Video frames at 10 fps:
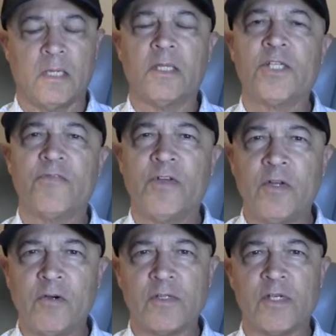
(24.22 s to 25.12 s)
This
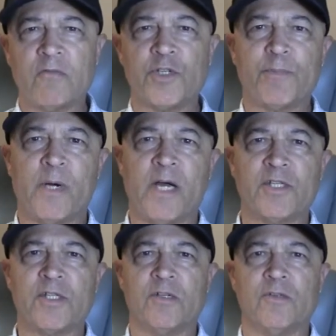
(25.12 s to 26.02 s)
video is in
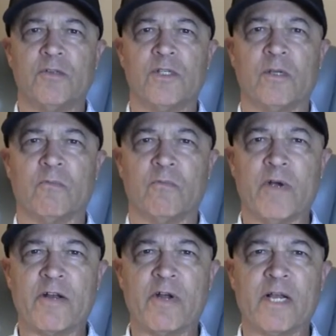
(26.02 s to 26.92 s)
response to some
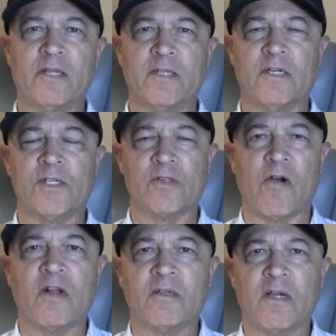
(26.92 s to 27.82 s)
rhetoric that is
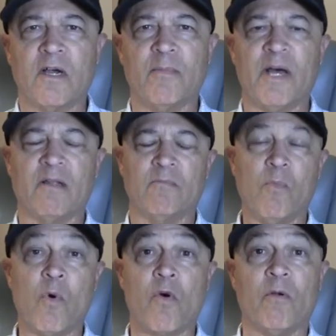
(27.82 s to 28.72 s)
starting to come out
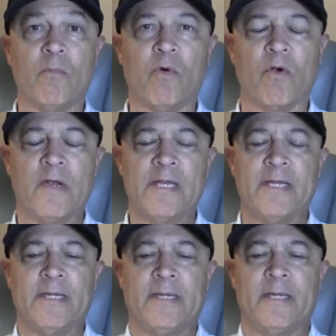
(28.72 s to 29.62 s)
more and more,
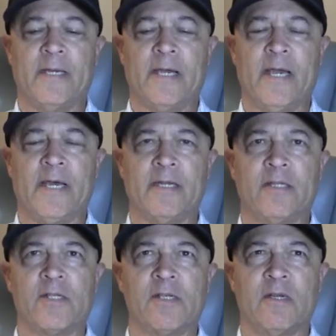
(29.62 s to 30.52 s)
and
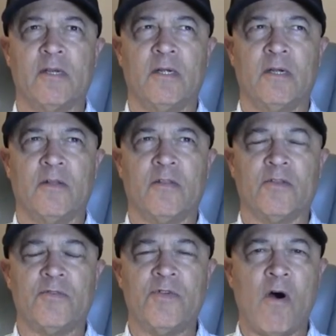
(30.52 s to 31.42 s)
it's the
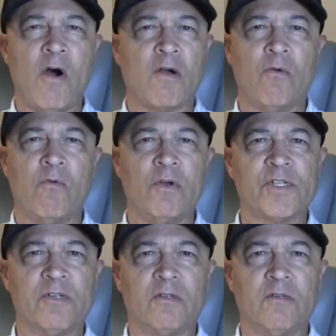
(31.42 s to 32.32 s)
dog
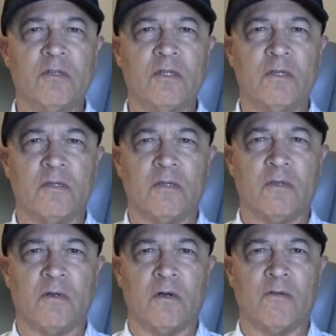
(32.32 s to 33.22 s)
whistle
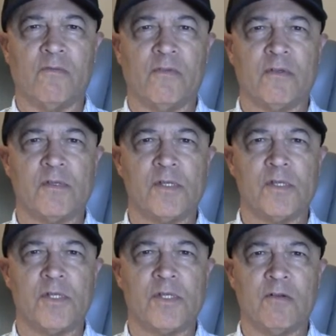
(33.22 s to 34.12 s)
of
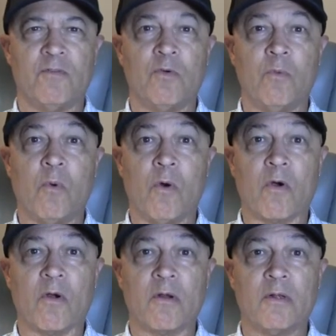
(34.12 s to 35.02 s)
civil war.